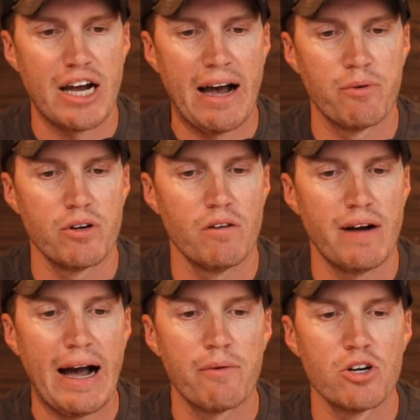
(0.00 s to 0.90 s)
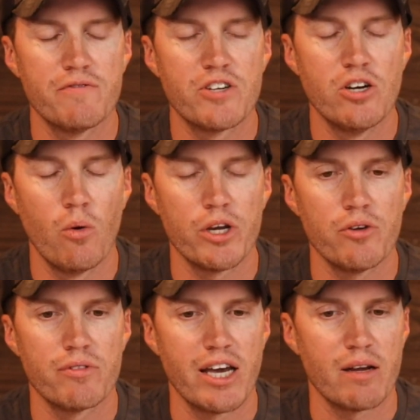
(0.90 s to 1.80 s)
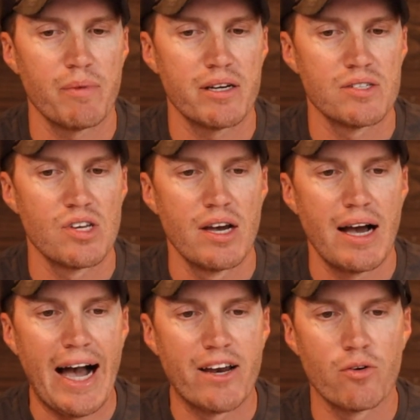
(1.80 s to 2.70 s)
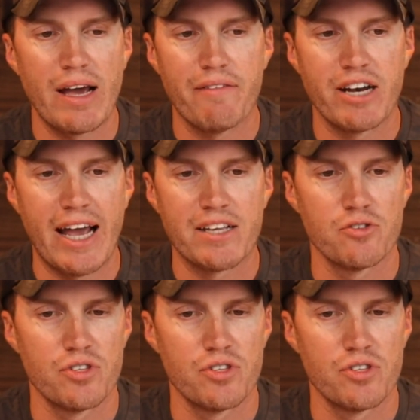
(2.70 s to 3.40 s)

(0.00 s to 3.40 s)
I would love I would love to know what you think because I don't have an answer.